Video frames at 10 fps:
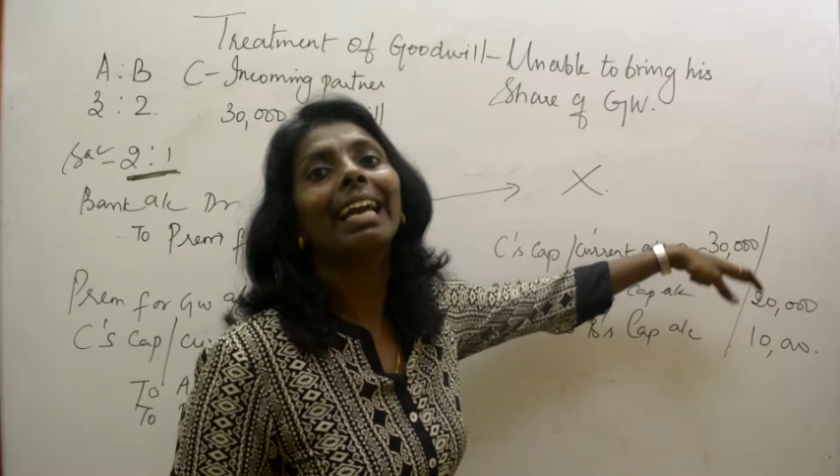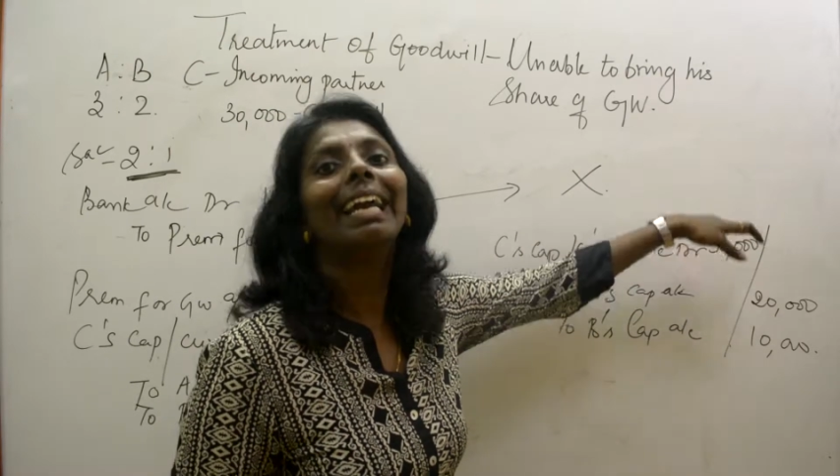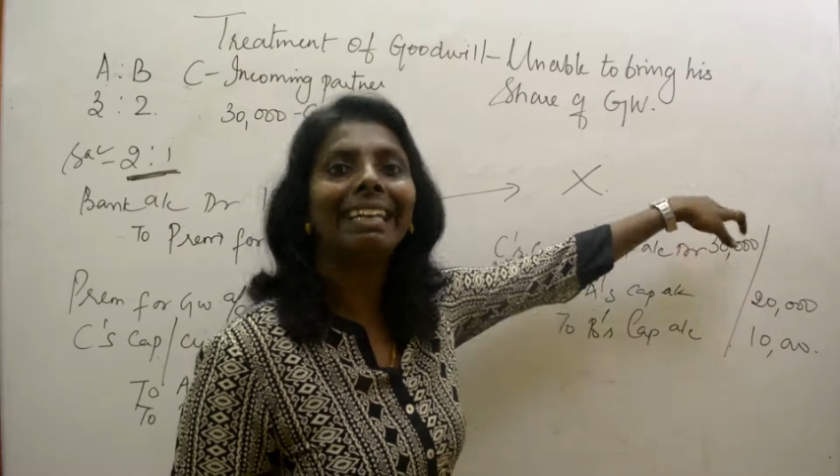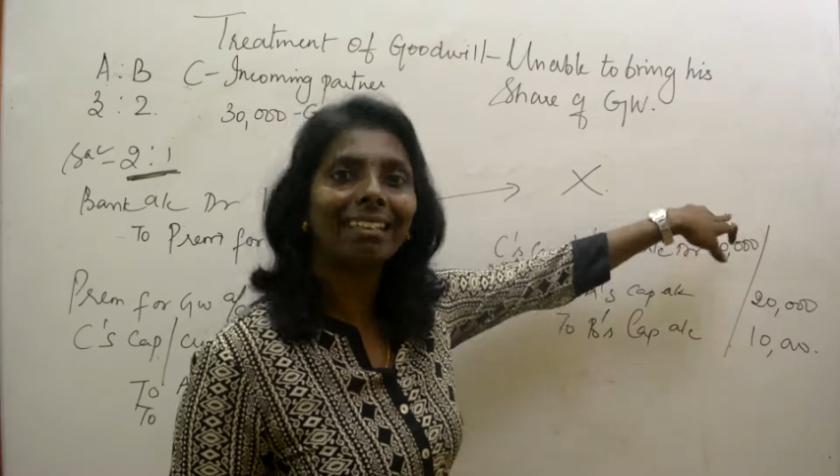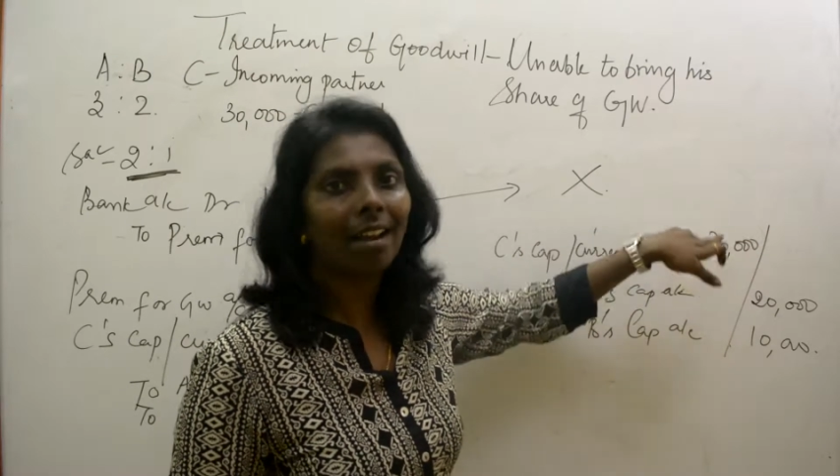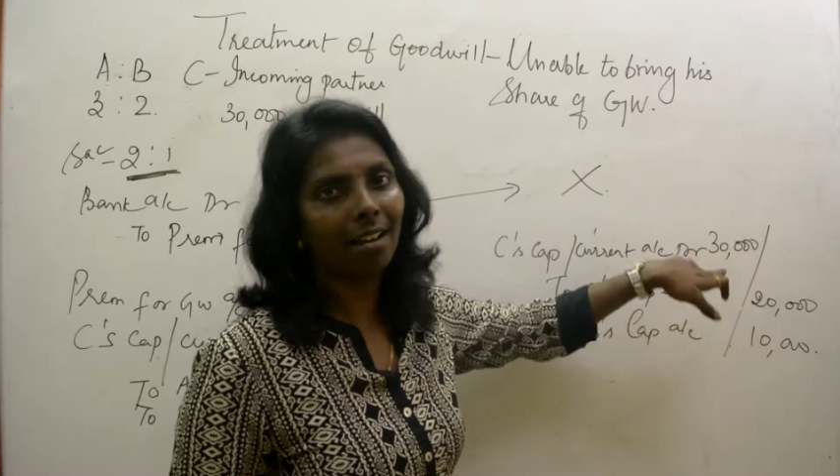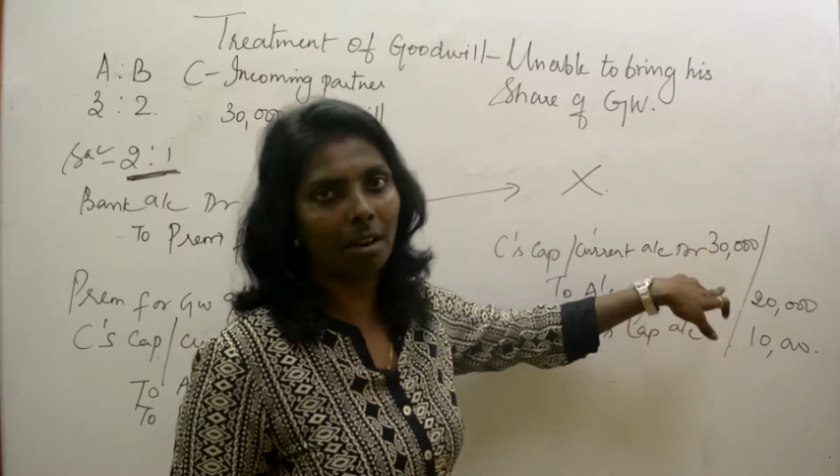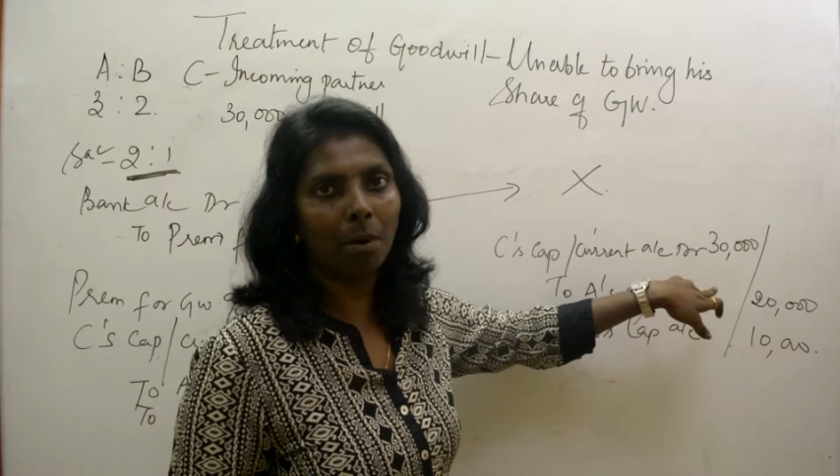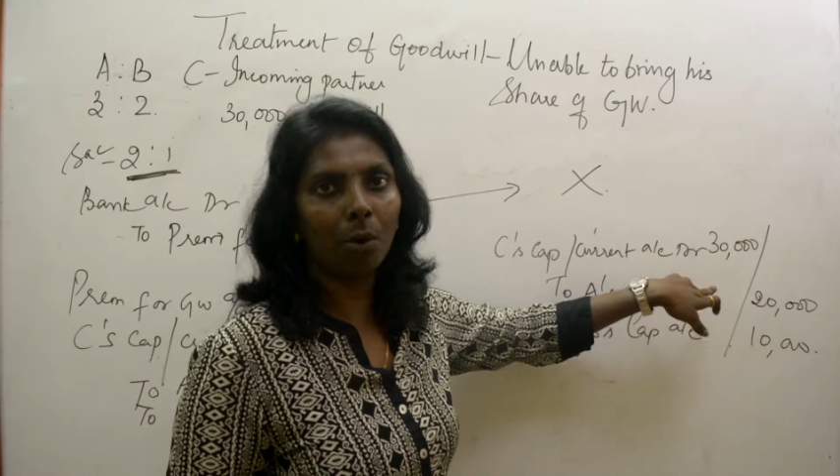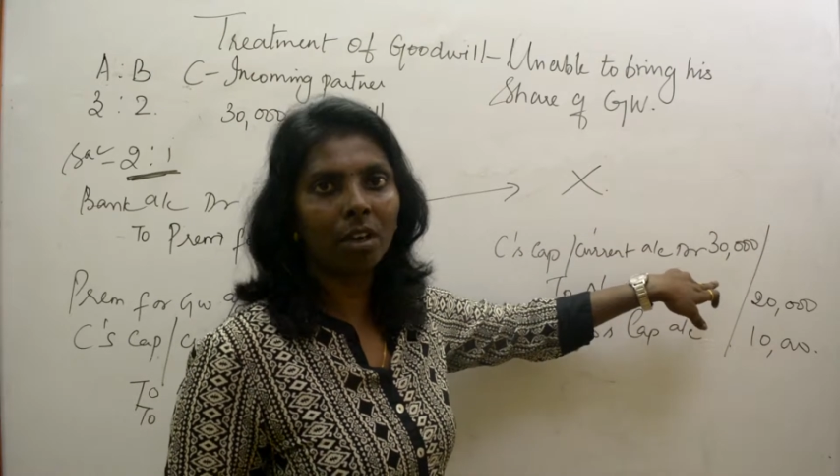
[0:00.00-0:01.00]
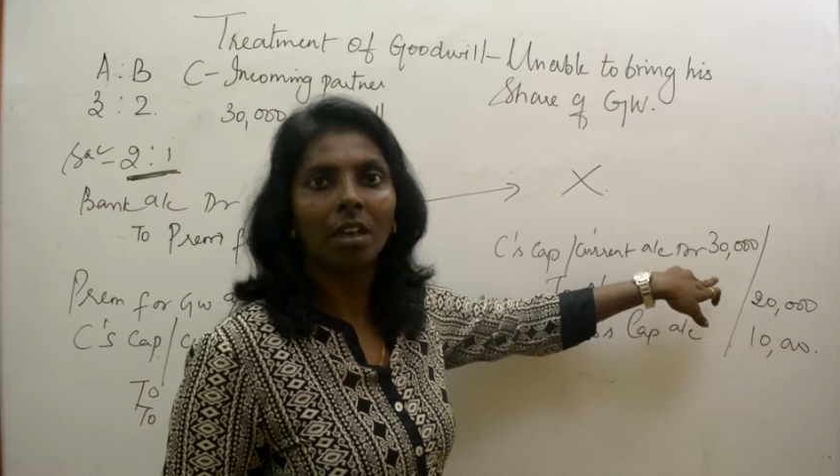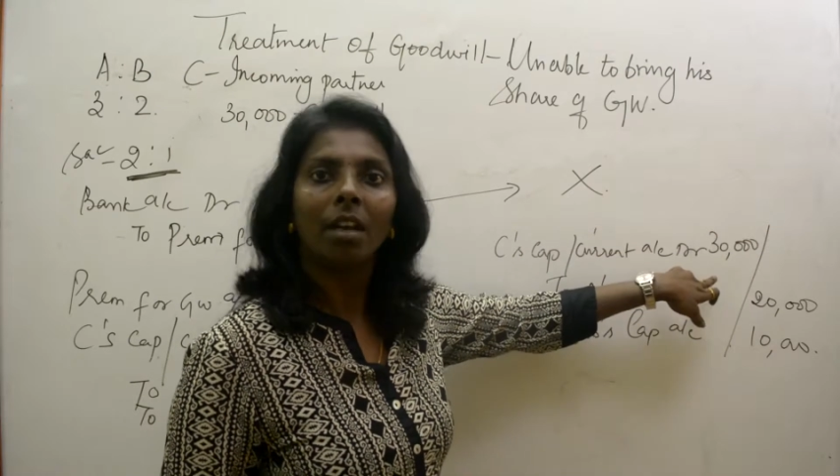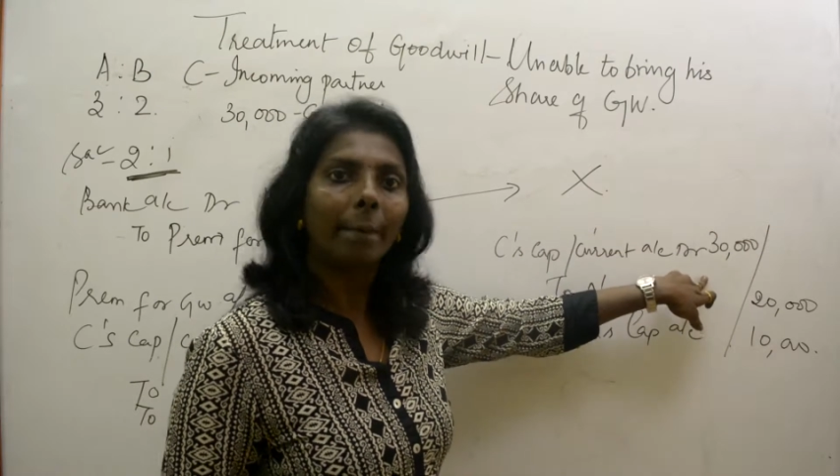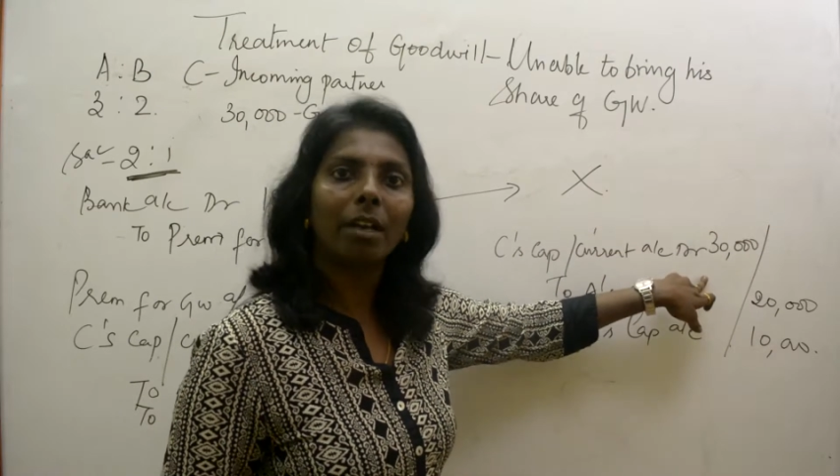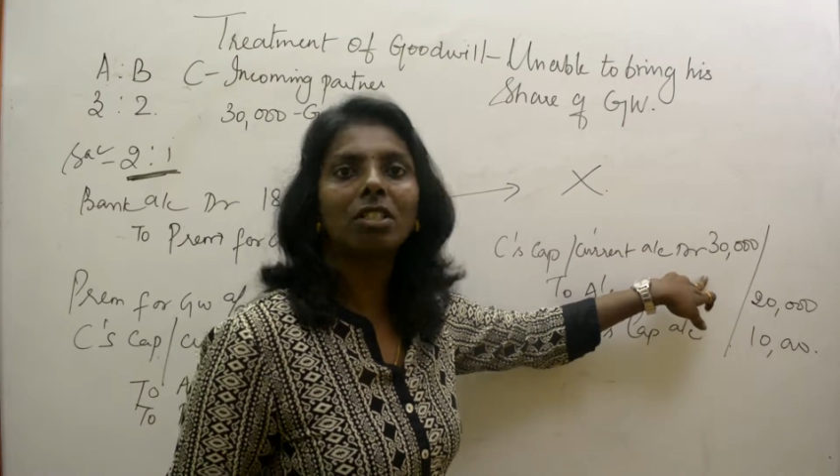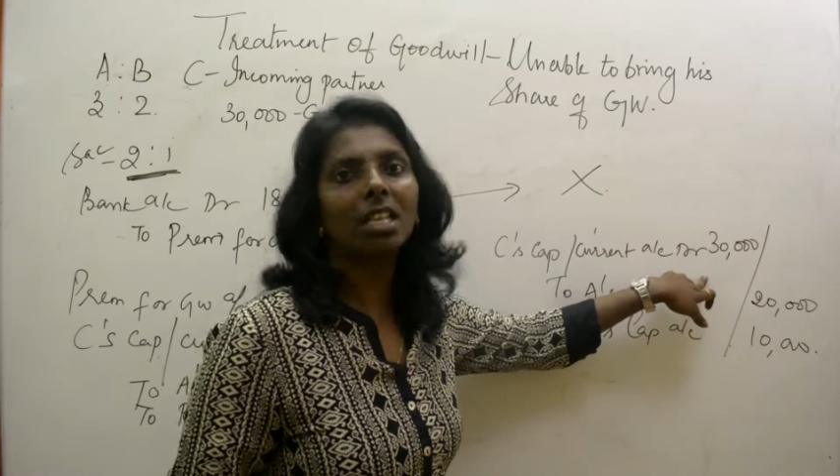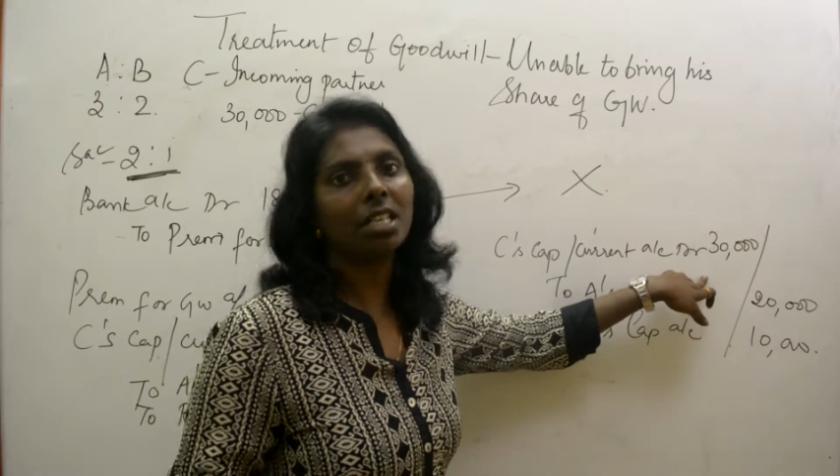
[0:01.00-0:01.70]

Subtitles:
entire amount, because he